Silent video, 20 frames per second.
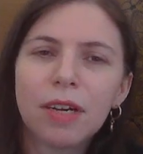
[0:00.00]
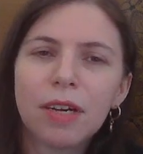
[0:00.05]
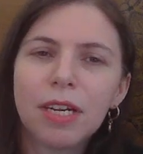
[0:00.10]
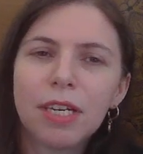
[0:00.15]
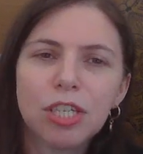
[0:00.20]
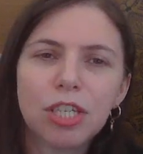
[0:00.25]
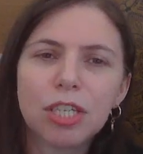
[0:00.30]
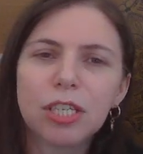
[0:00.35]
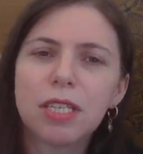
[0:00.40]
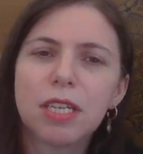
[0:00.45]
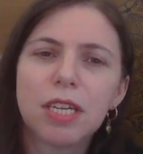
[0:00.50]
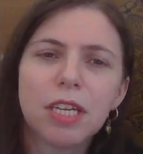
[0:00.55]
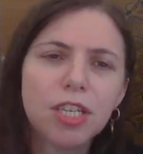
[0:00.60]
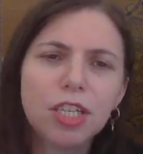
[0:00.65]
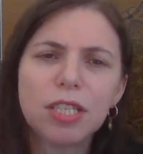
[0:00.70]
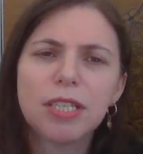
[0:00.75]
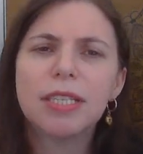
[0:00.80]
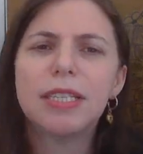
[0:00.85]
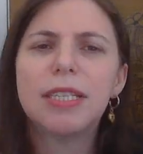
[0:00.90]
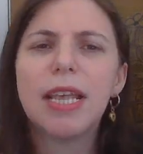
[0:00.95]

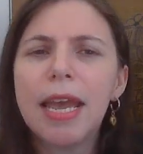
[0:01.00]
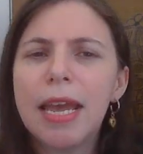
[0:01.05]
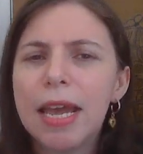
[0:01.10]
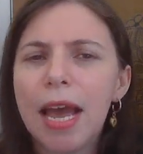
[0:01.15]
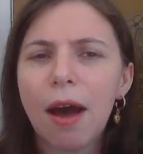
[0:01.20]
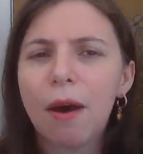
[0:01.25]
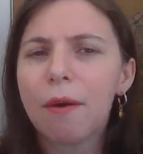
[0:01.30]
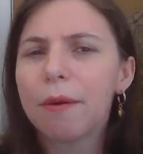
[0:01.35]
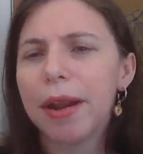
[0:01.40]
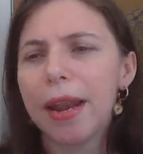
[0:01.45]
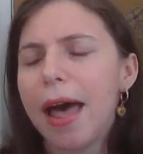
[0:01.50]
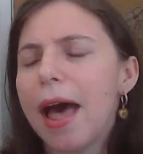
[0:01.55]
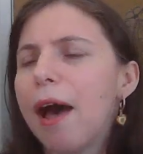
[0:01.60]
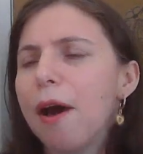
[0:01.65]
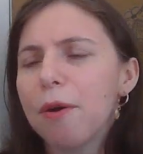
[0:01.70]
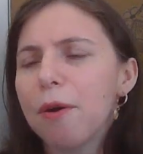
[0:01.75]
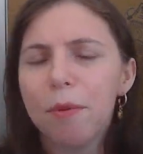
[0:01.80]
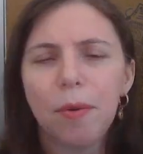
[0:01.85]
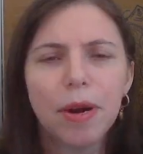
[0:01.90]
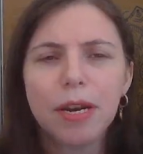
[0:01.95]
just saying out
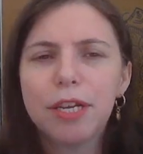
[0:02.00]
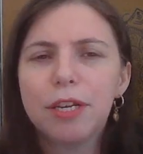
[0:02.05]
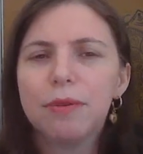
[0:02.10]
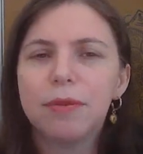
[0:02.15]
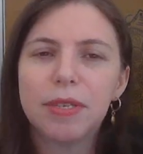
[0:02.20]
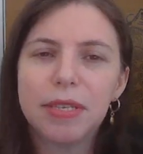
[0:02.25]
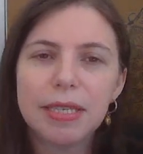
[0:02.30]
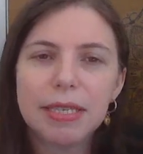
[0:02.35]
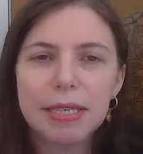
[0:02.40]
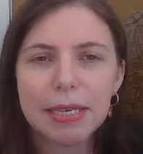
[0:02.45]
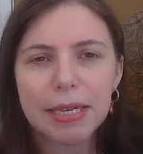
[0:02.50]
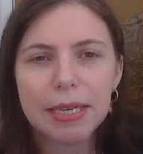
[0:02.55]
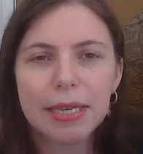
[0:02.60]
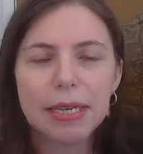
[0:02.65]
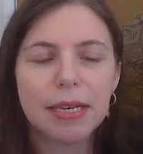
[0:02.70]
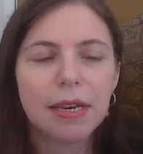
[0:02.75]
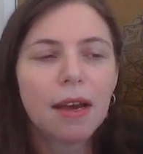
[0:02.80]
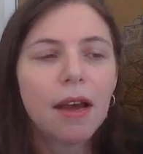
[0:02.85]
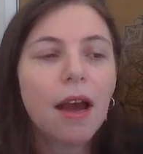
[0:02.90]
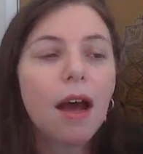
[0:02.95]
loud what you
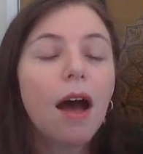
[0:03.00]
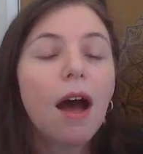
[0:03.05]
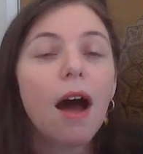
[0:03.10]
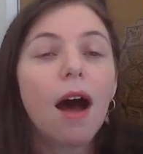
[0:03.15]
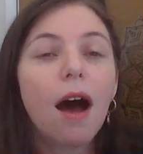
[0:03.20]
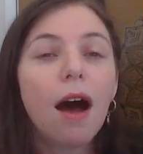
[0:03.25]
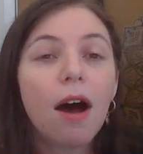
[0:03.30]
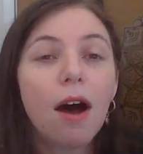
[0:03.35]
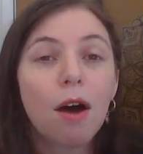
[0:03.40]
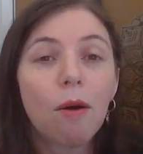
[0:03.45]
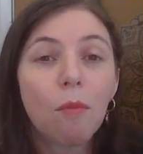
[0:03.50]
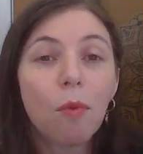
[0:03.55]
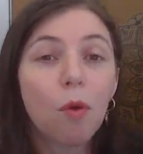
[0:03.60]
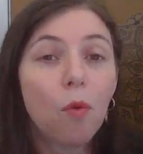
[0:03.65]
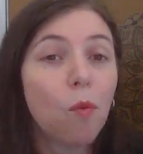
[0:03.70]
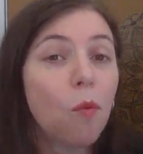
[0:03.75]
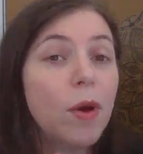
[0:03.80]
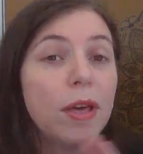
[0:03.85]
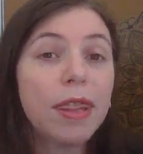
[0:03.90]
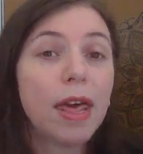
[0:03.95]
see,
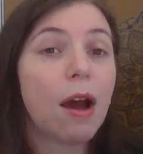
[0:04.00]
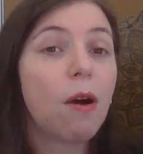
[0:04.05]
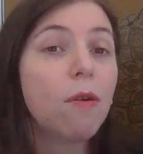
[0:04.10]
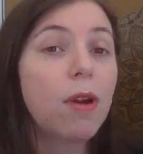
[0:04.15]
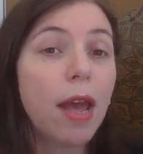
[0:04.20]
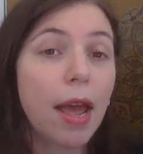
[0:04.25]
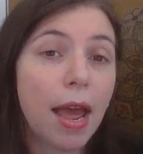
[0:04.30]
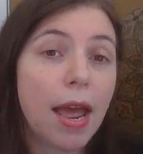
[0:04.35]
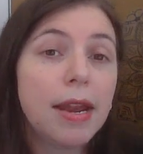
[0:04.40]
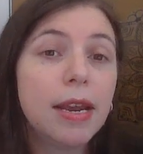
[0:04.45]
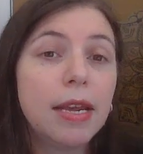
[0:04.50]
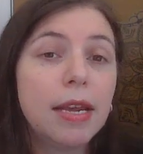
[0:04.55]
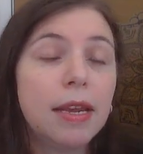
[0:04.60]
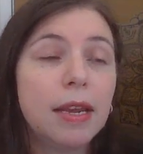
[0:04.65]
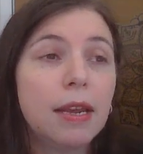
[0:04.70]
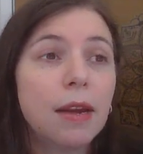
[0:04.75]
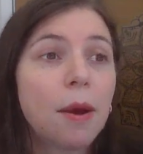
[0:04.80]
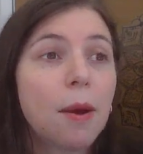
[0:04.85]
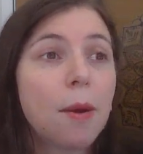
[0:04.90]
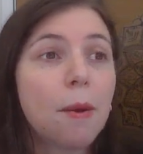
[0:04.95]
without
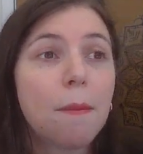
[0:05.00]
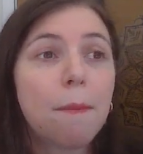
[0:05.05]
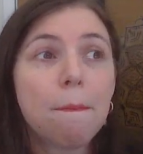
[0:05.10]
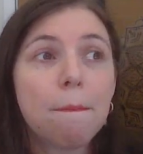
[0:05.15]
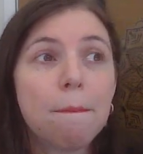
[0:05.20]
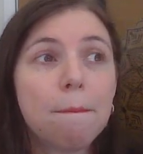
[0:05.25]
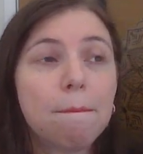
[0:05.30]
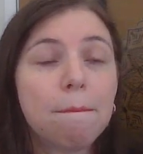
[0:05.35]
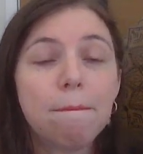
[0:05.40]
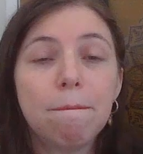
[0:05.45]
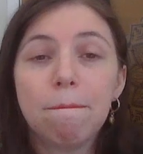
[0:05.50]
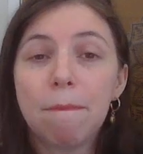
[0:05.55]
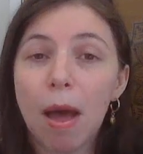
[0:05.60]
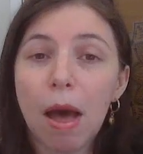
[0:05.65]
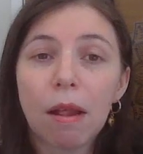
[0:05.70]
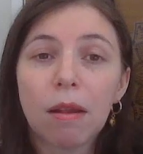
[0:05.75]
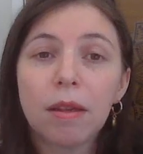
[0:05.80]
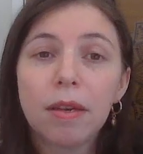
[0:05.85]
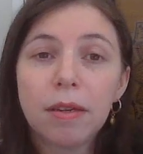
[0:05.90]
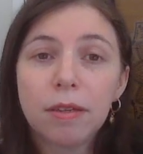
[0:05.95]
any
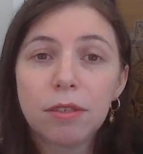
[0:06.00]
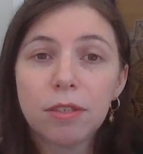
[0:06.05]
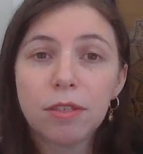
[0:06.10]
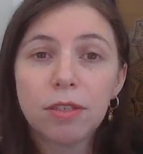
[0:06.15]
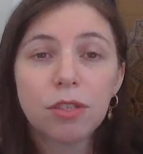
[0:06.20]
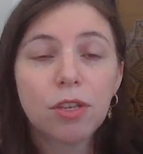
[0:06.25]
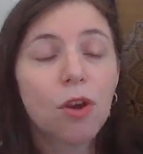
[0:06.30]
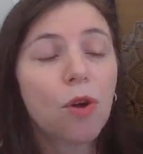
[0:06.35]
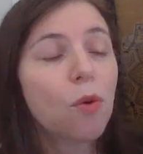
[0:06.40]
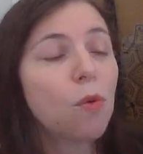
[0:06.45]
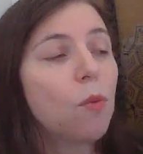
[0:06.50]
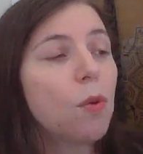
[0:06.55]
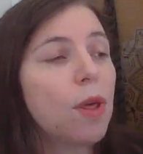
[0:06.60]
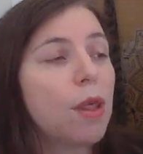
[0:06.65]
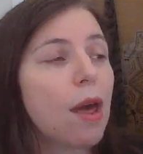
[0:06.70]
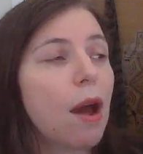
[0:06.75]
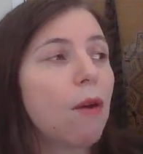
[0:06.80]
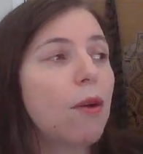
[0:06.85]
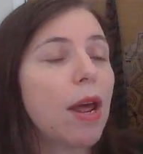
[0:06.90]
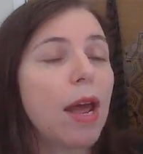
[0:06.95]
malice,
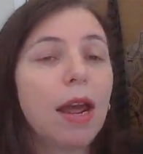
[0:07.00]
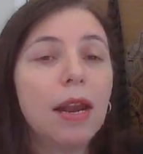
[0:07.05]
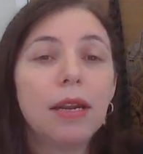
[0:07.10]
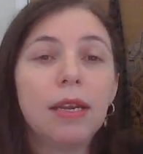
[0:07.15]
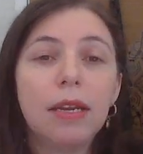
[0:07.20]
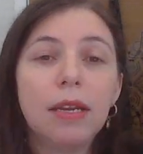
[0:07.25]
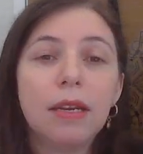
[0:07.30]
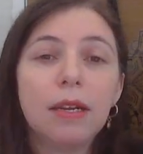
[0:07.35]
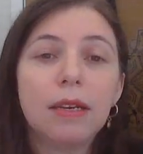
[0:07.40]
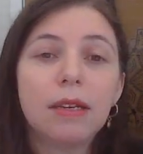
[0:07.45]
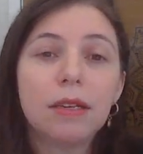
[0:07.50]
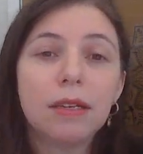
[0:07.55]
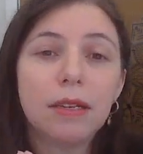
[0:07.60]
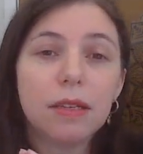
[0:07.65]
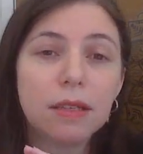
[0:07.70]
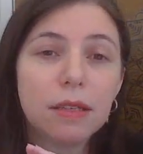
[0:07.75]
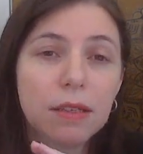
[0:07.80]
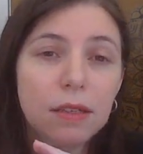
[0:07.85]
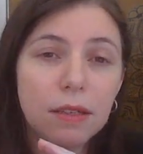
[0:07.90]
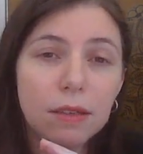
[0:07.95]
without any
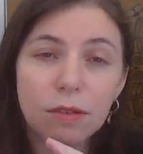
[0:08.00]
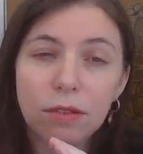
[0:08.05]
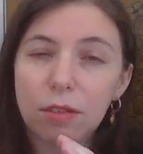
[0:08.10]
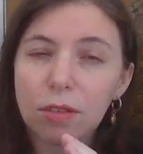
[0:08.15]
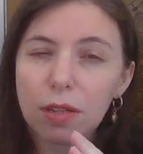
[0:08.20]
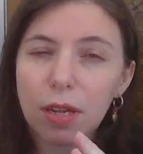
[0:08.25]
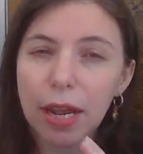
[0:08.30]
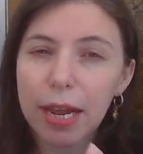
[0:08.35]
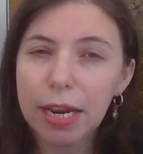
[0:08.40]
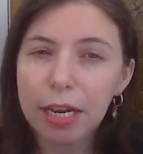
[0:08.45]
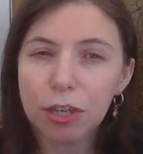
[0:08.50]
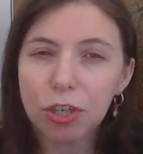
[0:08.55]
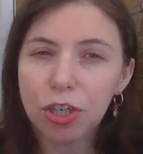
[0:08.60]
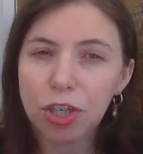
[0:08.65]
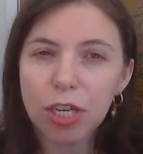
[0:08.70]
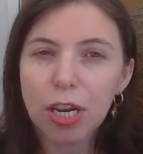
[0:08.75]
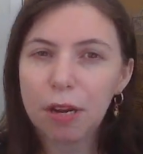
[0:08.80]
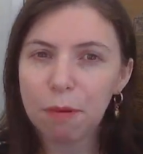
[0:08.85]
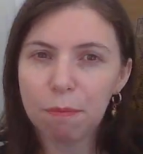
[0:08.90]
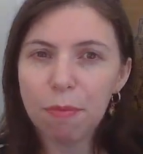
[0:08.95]

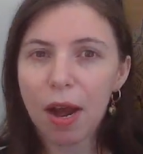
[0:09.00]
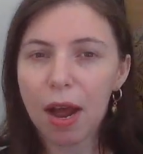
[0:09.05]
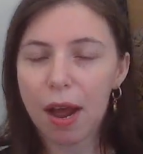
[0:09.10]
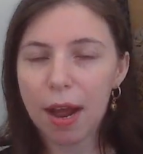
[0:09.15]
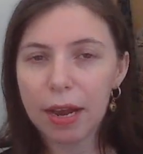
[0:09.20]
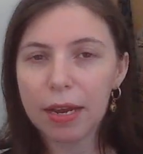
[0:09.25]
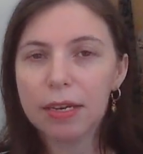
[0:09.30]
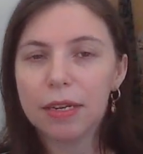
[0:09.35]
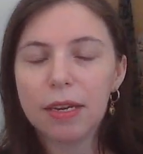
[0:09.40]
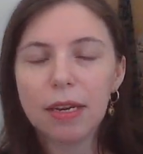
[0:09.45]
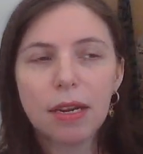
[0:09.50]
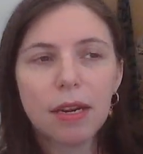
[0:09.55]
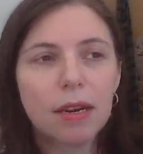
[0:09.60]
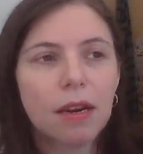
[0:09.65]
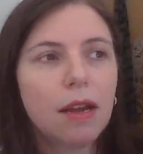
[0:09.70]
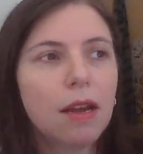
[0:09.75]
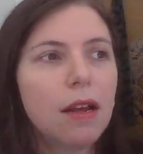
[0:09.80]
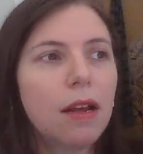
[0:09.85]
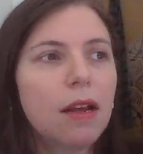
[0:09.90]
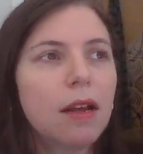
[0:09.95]
shit behind it,
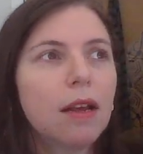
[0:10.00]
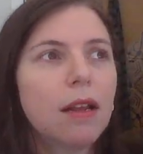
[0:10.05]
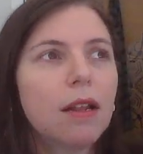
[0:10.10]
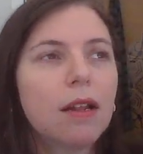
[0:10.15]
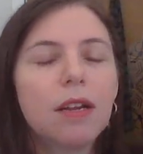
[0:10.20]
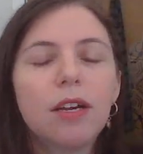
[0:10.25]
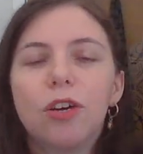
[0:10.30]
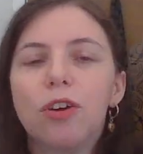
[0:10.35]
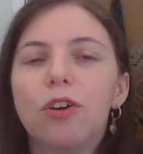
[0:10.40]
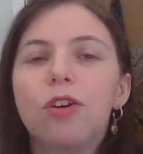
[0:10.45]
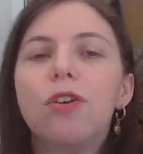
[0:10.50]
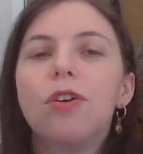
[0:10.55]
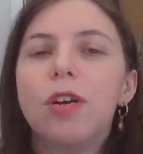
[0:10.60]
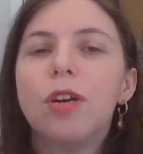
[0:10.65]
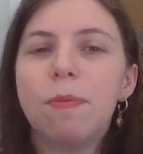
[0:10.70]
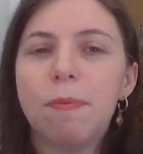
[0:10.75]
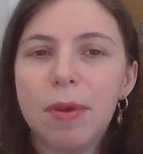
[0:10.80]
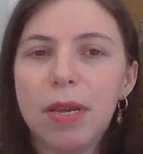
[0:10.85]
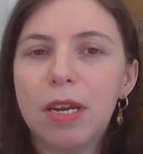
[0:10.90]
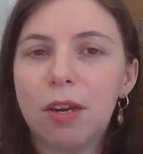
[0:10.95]

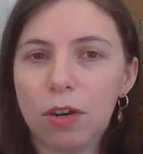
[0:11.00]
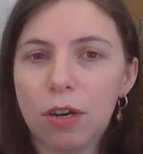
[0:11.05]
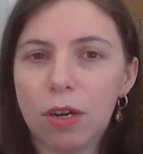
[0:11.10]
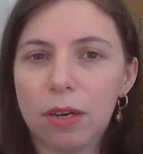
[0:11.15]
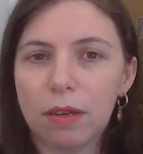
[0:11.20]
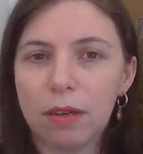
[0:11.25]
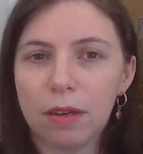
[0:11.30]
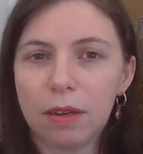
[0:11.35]
could be good.